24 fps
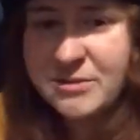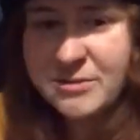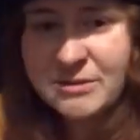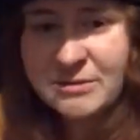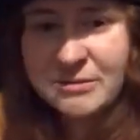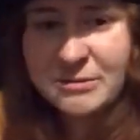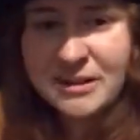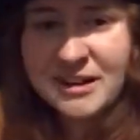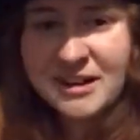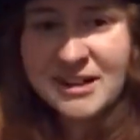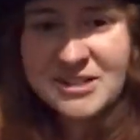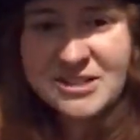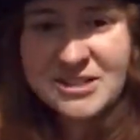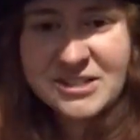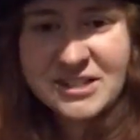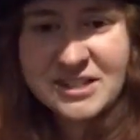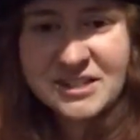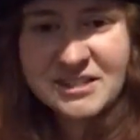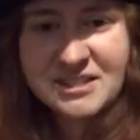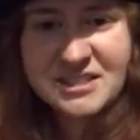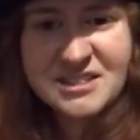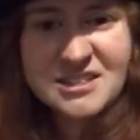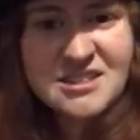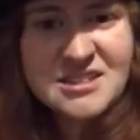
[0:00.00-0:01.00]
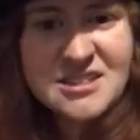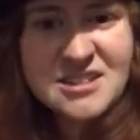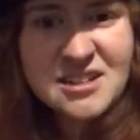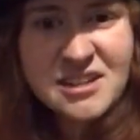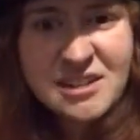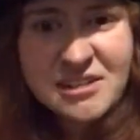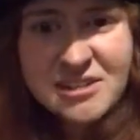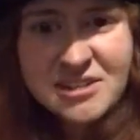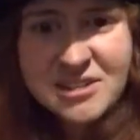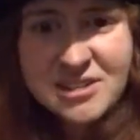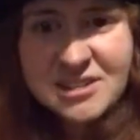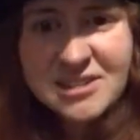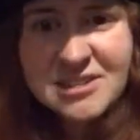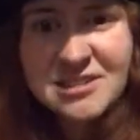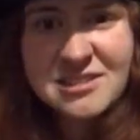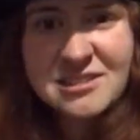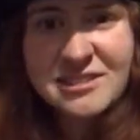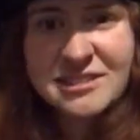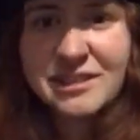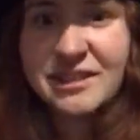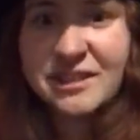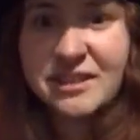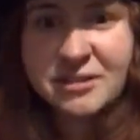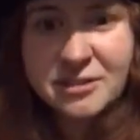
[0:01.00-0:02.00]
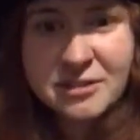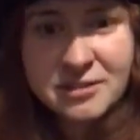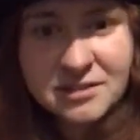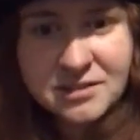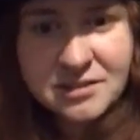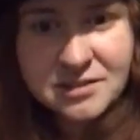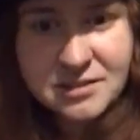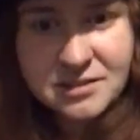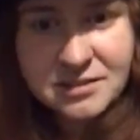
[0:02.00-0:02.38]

we're watching, and then Cinder turns little.